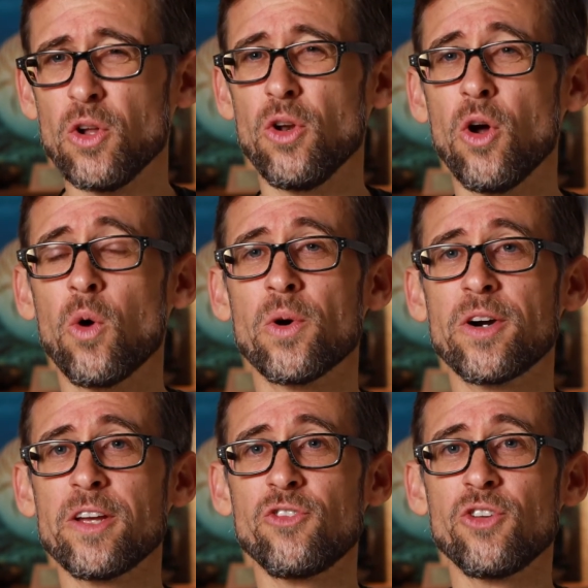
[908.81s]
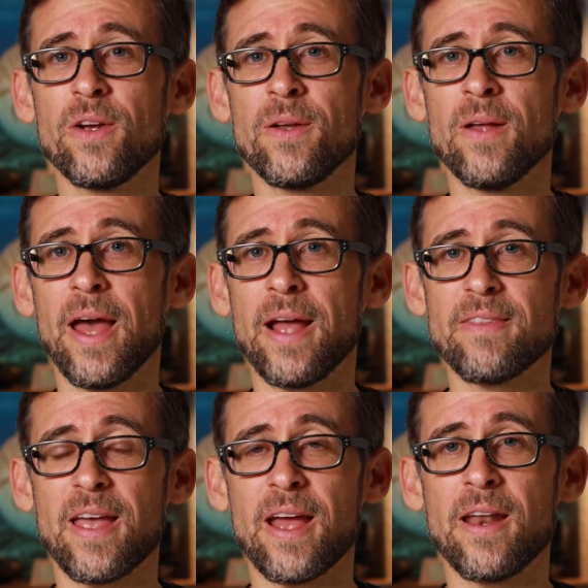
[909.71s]
lowerish, and
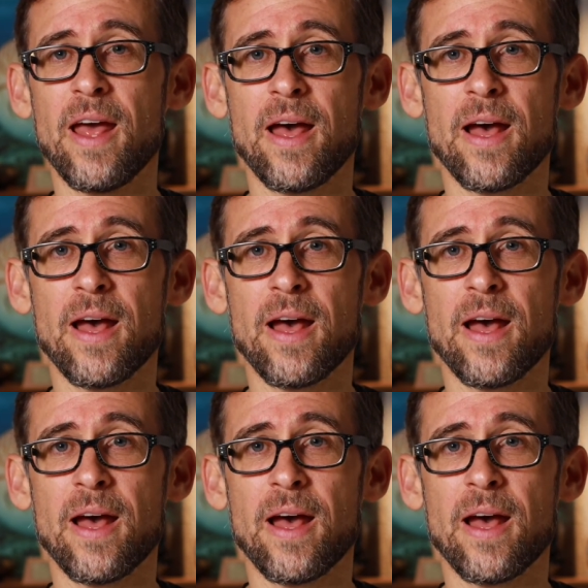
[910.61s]
then